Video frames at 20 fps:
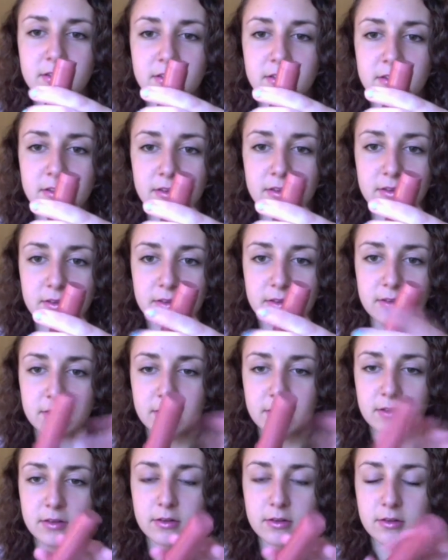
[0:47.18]

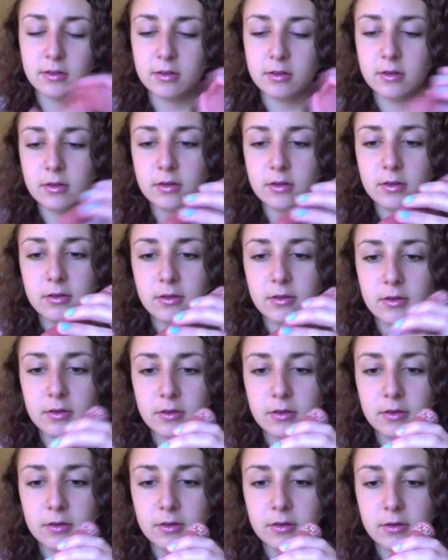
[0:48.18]

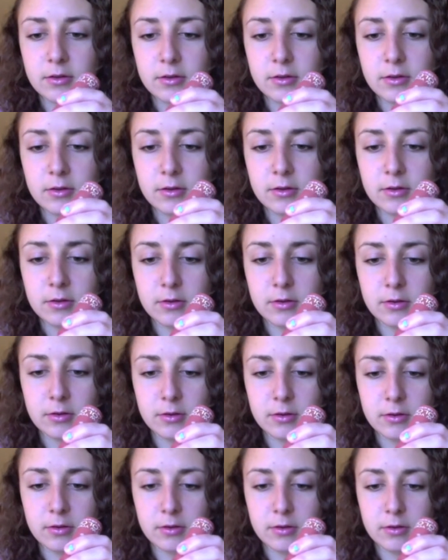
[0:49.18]

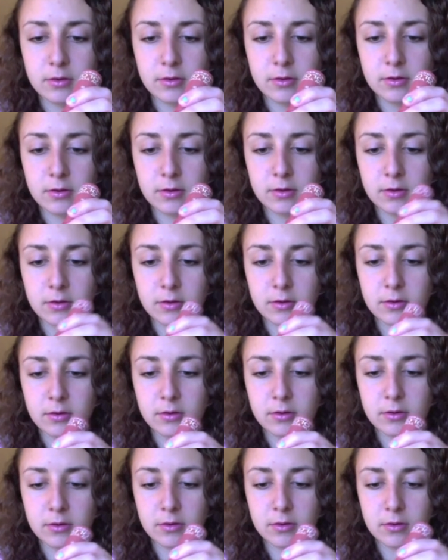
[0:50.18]
[no speech]